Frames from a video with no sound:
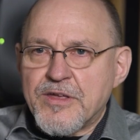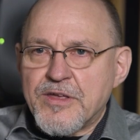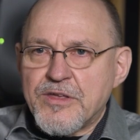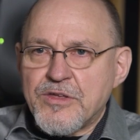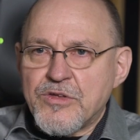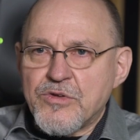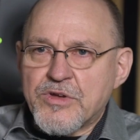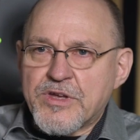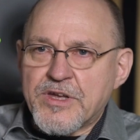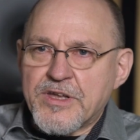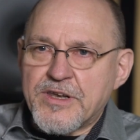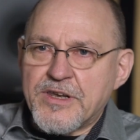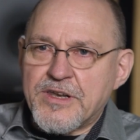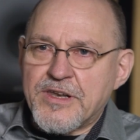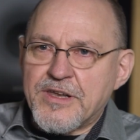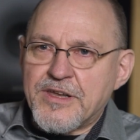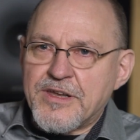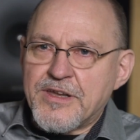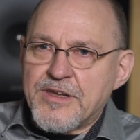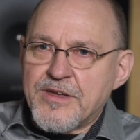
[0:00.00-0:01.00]
You
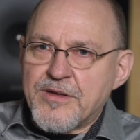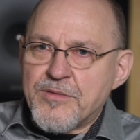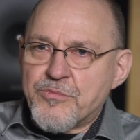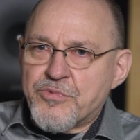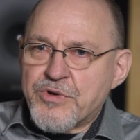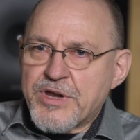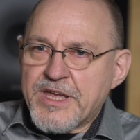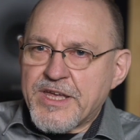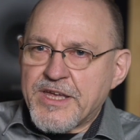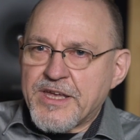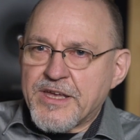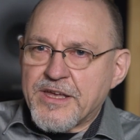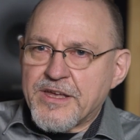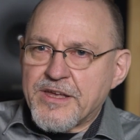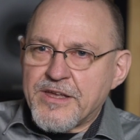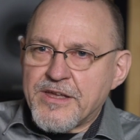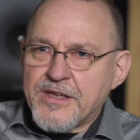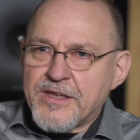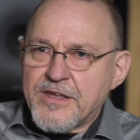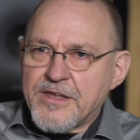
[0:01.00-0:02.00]
can bring
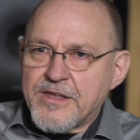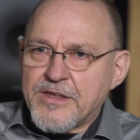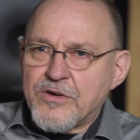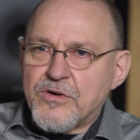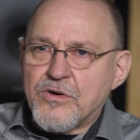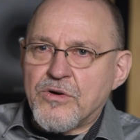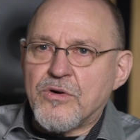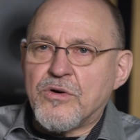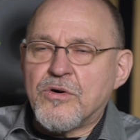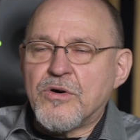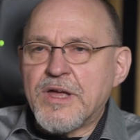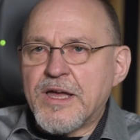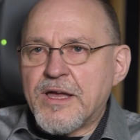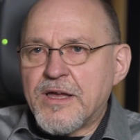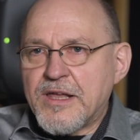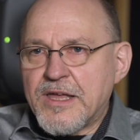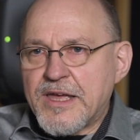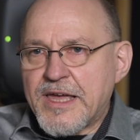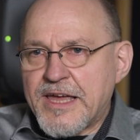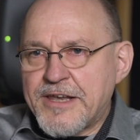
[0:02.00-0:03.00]
your
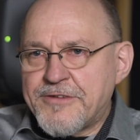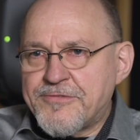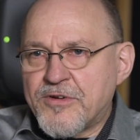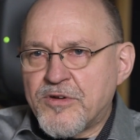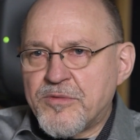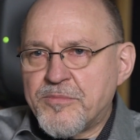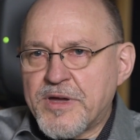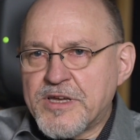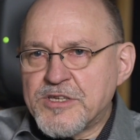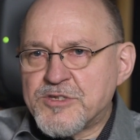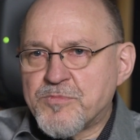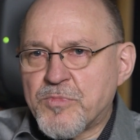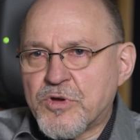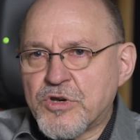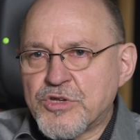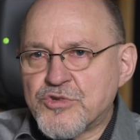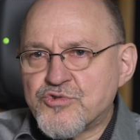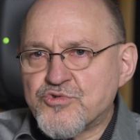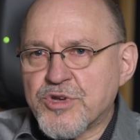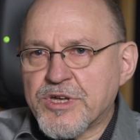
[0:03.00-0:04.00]
headphone-based
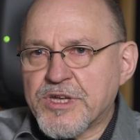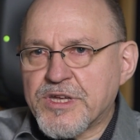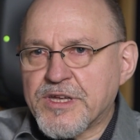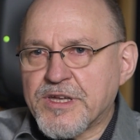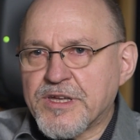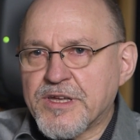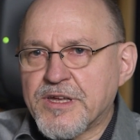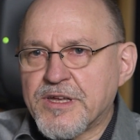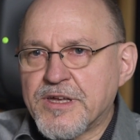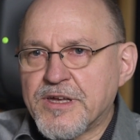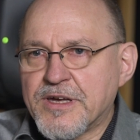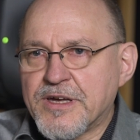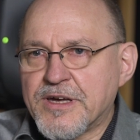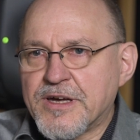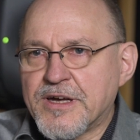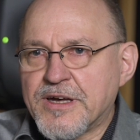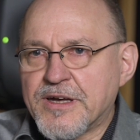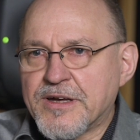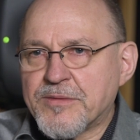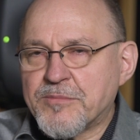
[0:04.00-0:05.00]
monitoring
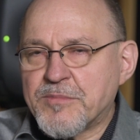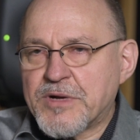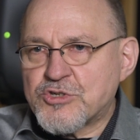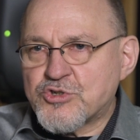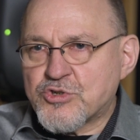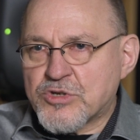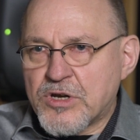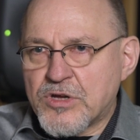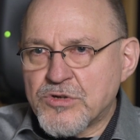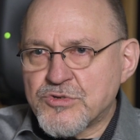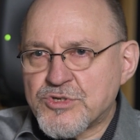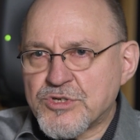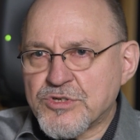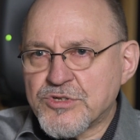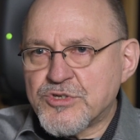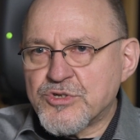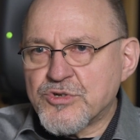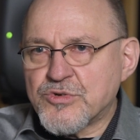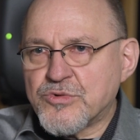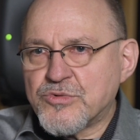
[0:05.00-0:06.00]
much closer
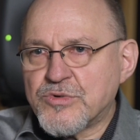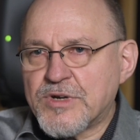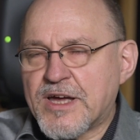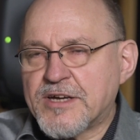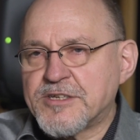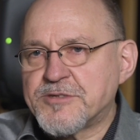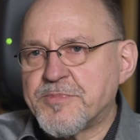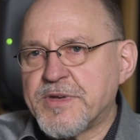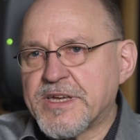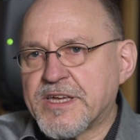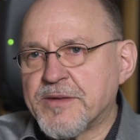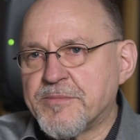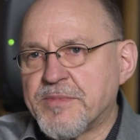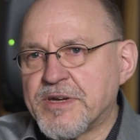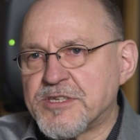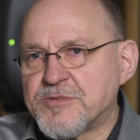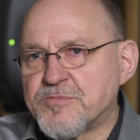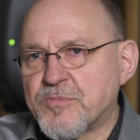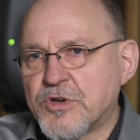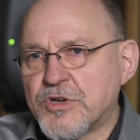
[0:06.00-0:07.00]
to
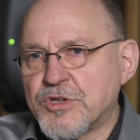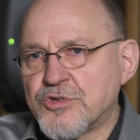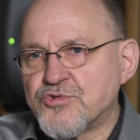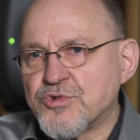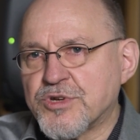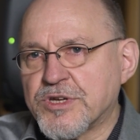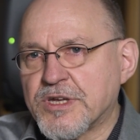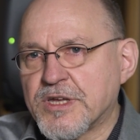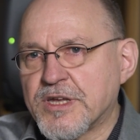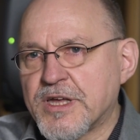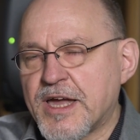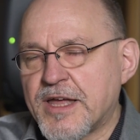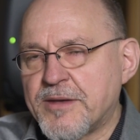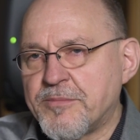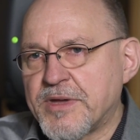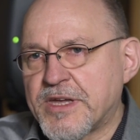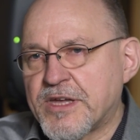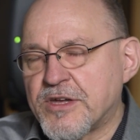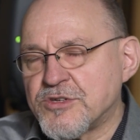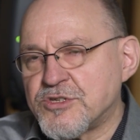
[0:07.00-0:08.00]
loudspeaker-based monitoring, and
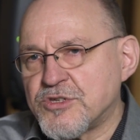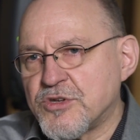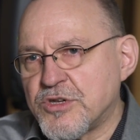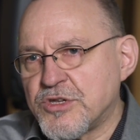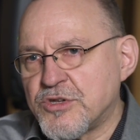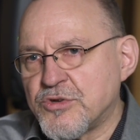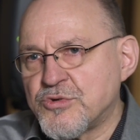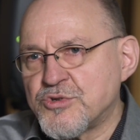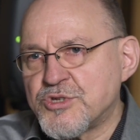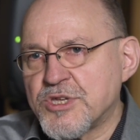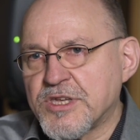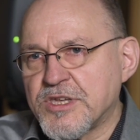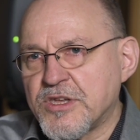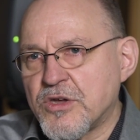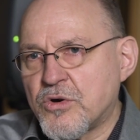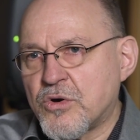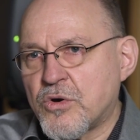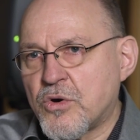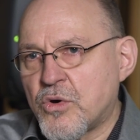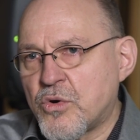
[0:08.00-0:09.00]
because you're using
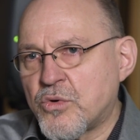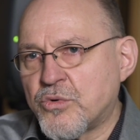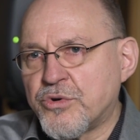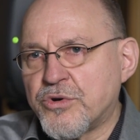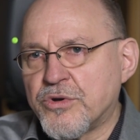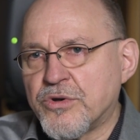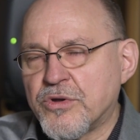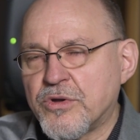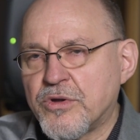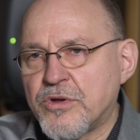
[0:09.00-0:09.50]
your own